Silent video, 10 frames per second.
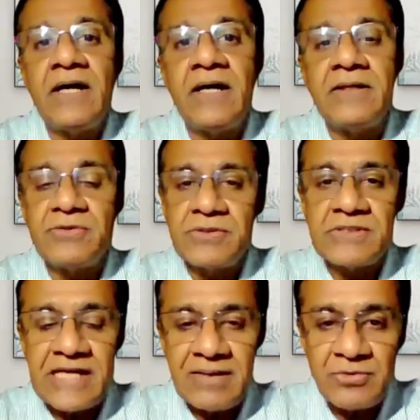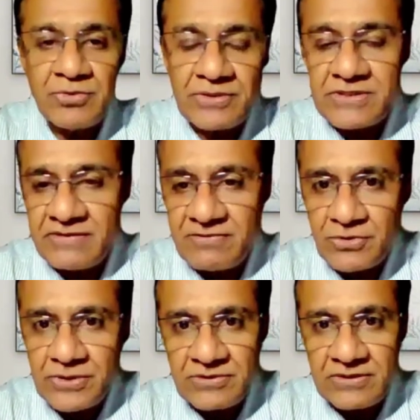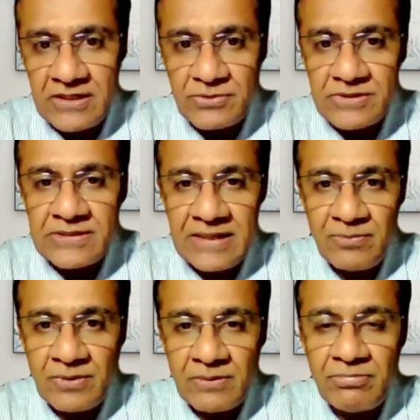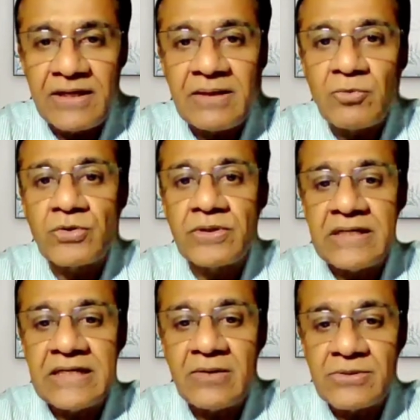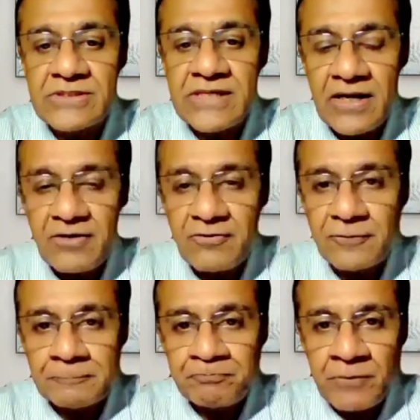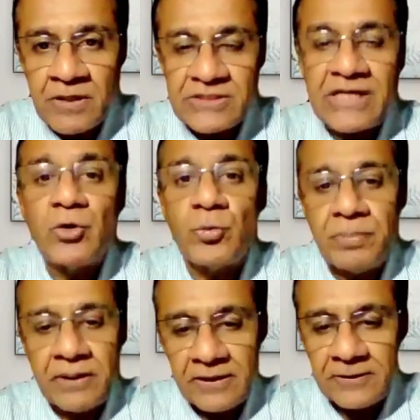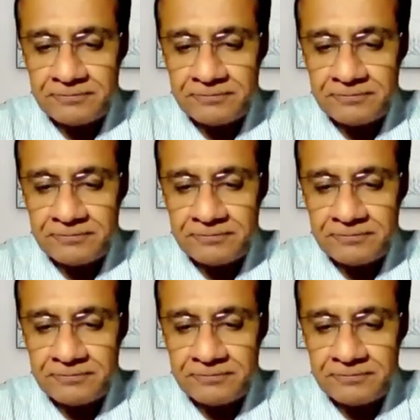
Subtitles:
This was the time, 2007, 2008 was the time when brick and mortar retail was kind of starting to peak.